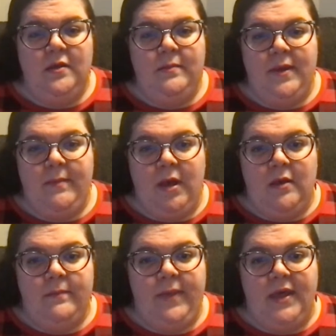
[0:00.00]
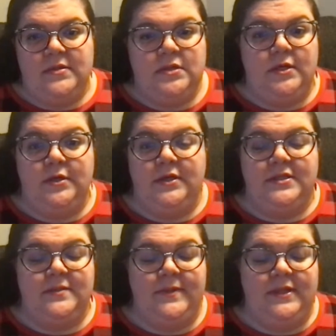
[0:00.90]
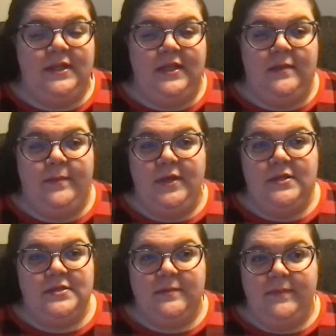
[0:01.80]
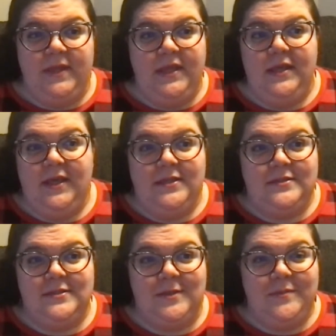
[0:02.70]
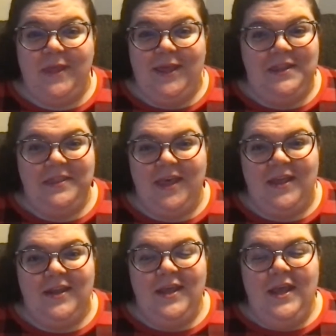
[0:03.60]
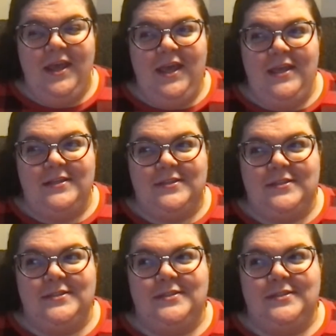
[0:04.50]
my mom passed on her disability, but to me, it's something that is